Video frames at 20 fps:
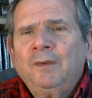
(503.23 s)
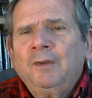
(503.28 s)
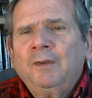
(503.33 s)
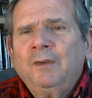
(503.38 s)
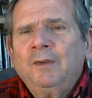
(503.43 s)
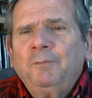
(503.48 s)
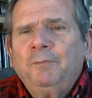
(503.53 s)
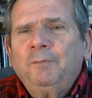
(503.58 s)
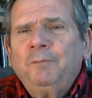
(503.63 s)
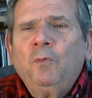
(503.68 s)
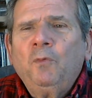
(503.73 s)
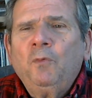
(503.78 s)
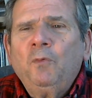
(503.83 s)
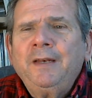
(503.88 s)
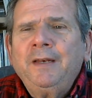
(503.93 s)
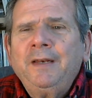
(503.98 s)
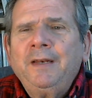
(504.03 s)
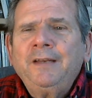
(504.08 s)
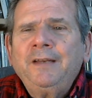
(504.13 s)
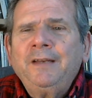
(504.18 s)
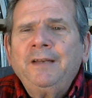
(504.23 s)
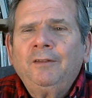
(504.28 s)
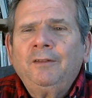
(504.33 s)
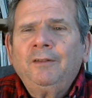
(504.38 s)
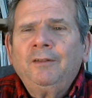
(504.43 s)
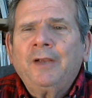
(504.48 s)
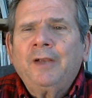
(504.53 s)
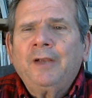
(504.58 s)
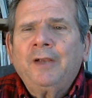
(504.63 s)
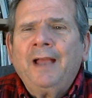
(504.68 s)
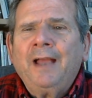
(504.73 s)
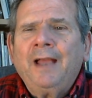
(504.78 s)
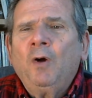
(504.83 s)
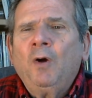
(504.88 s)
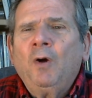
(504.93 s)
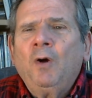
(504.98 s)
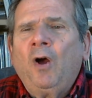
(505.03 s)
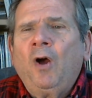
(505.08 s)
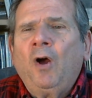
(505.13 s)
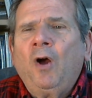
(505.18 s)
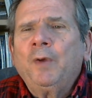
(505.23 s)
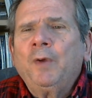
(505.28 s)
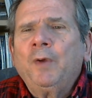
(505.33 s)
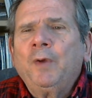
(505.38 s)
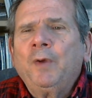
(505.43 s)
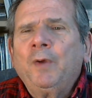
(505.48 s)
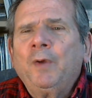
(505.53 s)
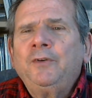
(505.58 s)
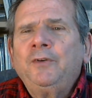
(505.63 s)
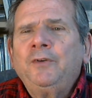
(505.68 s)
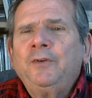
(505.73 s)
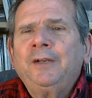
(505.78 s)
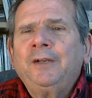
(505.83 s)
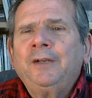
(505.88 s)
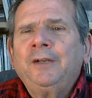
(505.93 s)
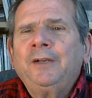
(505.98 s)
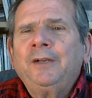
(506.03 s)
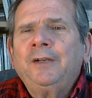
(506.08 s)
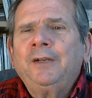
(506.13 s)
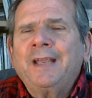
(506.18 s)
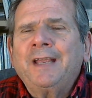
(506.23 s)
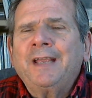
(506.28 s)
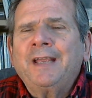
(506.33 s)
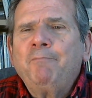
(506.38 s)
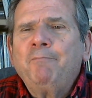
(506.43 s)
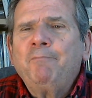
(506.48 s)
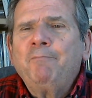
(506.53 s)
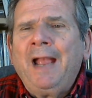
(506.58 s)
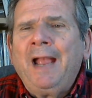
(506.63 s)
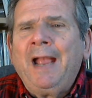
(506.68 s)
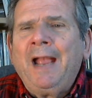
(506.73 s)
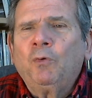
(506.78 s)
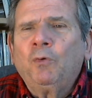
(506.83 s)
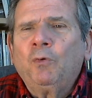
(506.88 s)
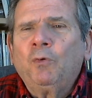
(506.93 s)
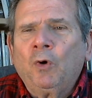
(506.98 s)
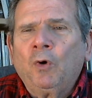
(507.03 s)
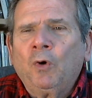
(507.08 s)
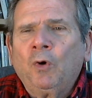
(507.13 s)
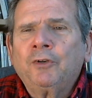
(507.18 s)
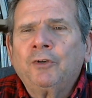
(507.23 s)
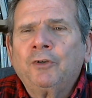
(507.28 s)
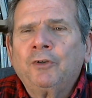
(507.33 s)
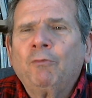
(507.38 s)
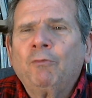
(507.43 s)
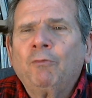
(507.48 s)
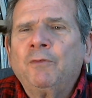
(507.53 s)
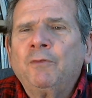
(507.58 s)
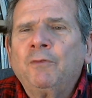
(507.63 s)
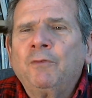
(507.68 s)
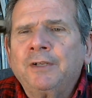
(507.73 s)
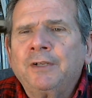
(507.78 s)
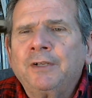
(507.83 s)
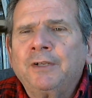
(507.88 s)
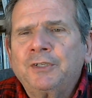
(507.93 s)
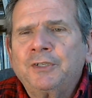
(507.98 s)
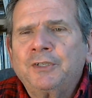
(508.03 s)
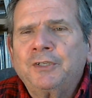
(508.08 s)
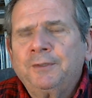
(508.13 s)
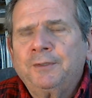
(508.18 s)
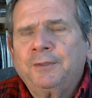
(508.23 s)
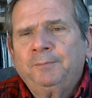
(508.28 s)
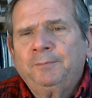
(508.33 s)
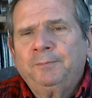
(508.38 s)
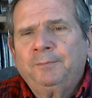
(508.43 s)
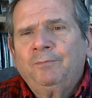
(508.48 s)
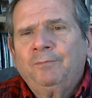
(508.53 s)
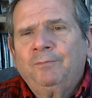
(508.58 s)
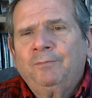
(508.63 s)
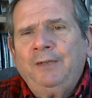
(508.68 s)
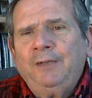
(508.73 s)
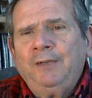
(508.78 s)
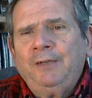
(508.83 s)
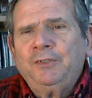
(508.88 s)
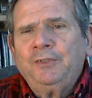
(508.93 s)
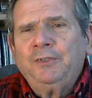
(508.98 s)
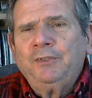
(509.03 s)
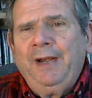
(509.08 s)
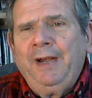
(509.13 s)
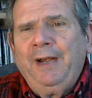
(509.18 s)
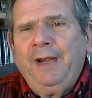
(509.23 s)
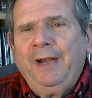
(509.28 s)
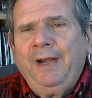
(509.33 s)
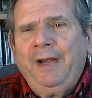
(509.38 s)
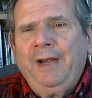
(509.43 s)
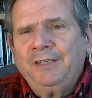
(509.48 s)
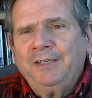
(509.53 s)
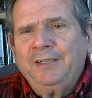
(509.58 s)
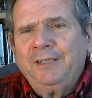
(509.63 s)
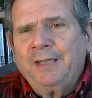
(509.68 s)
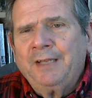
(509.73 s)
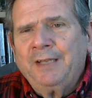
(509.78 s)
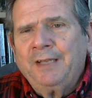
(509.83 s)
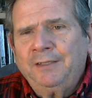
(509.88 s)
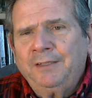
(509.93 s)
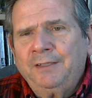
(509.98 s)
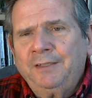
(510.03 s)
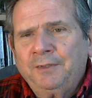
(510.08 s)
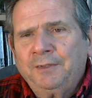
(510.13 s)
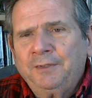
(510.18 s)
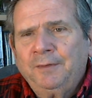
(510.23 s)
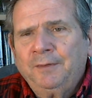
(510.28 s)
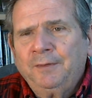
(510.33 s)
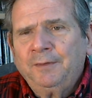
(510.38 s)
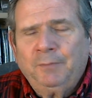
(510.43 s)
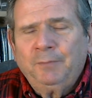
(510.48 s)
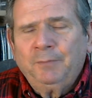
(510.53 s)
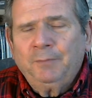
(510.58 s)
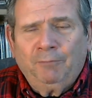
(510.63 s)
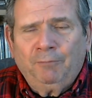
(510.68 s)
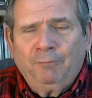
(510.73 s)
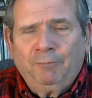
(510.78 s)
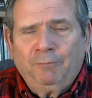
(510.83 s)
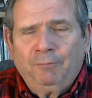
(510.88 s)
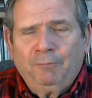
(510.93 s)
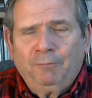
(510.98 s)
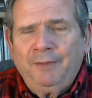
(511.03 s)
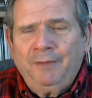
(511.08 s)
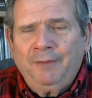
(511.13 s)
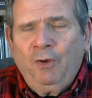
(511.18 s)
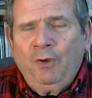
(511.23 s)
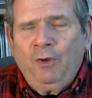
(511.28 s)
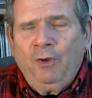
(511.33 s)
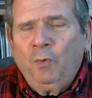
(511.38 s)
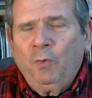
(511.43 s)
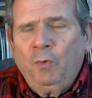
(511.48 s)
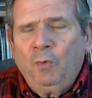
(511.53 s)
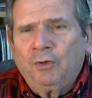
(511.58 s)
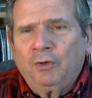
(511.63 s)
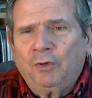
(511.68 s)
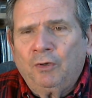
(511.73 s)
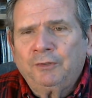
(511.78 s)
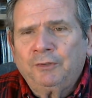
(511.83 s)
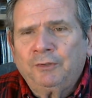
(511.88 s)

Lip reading: But we need to look at what are we doing to impact the world around us, not just the United States, but around the whole world.